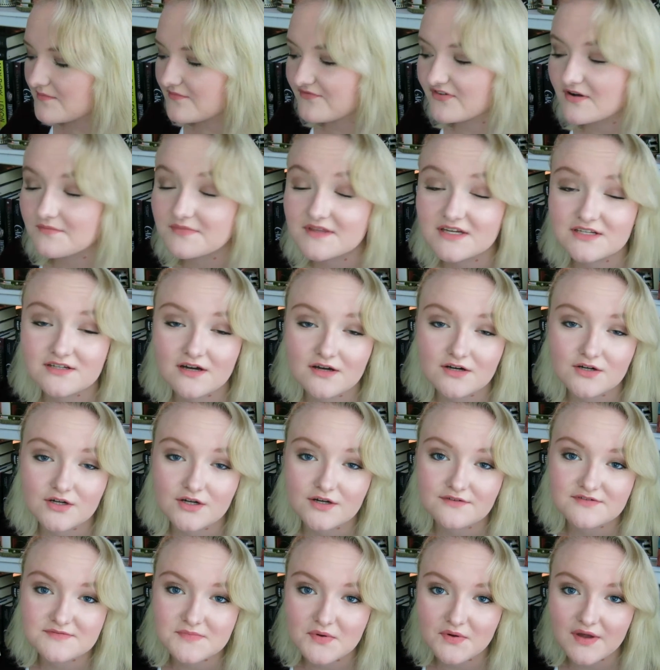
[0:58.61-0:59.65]
from the Daughter
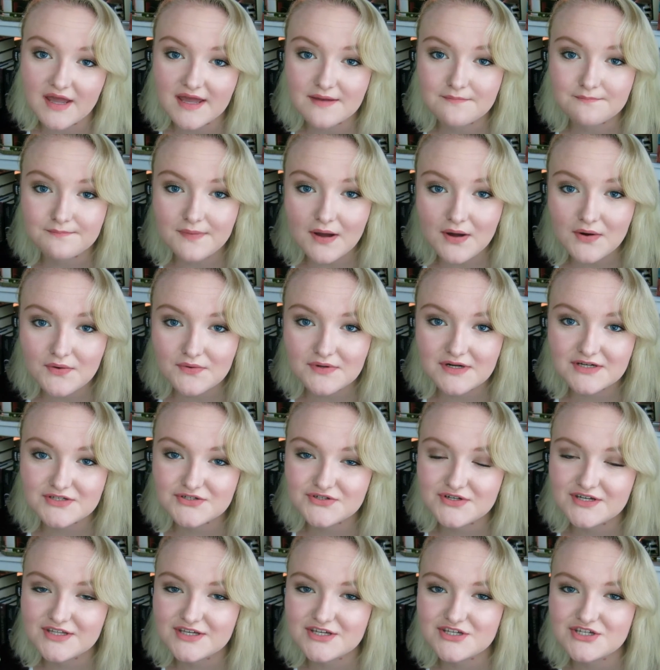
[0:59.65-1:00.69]
of Smoke and Bone
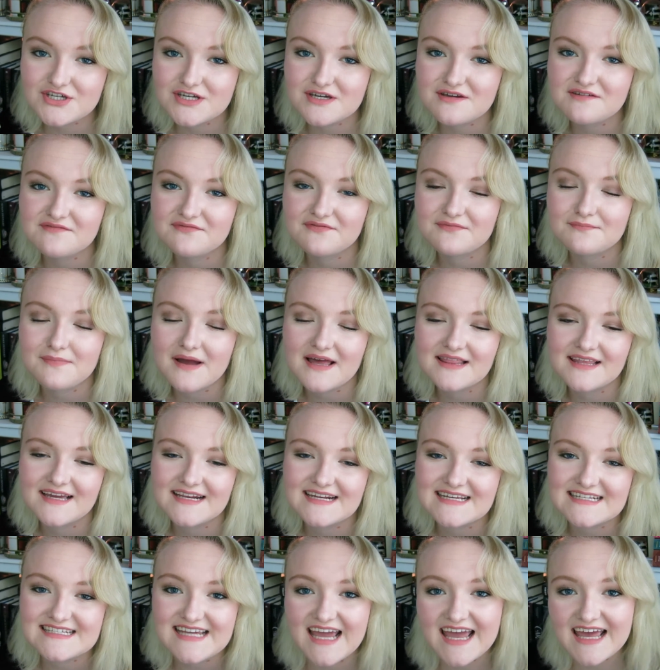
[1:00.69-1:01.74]
trilogy by
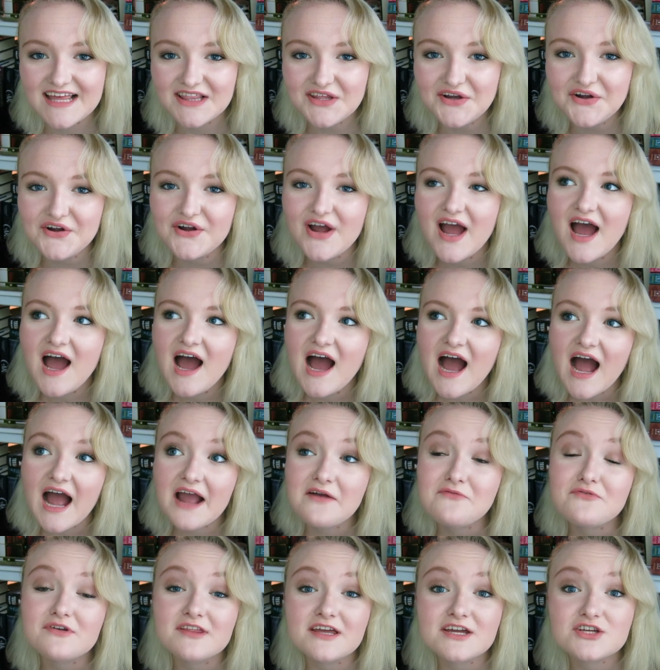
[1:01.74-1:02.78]
Lainey Taylor. I
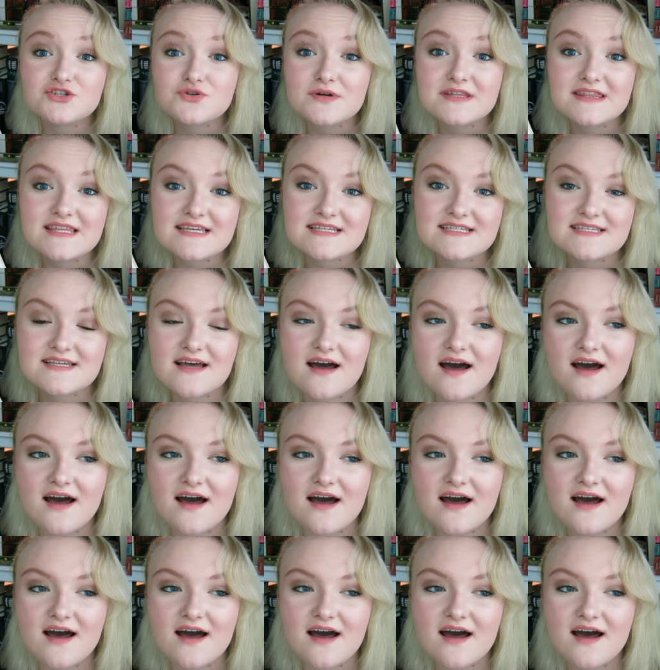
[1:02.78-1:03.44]
really enjoyed this